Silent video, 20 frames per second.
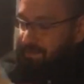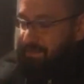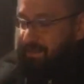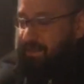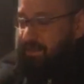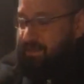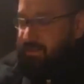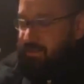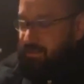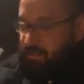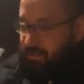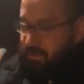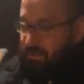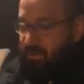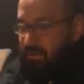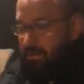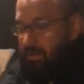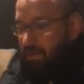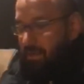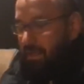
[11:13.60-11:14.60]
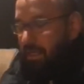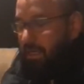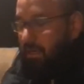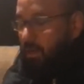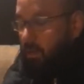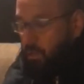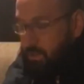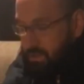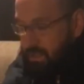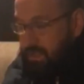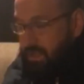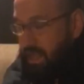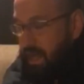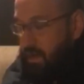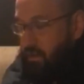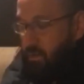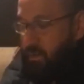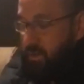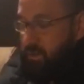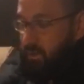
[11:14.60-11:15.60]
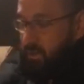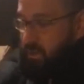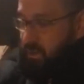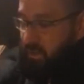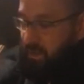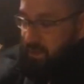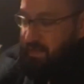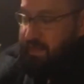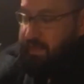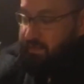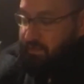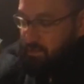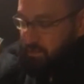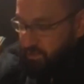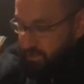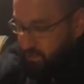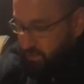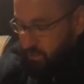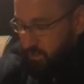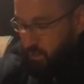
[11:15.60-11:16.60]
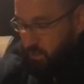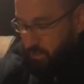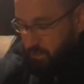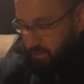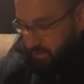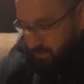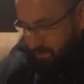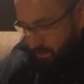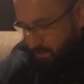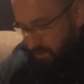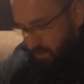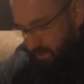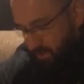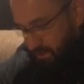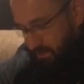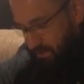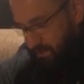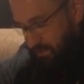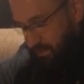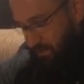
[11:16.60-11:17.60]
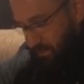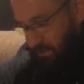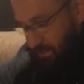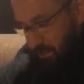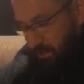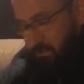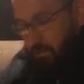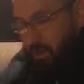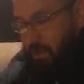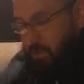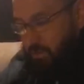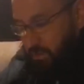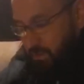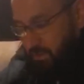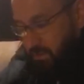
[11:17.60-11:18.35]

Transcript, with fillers: because I think I know what's in that one. And there's still more, which is incredible.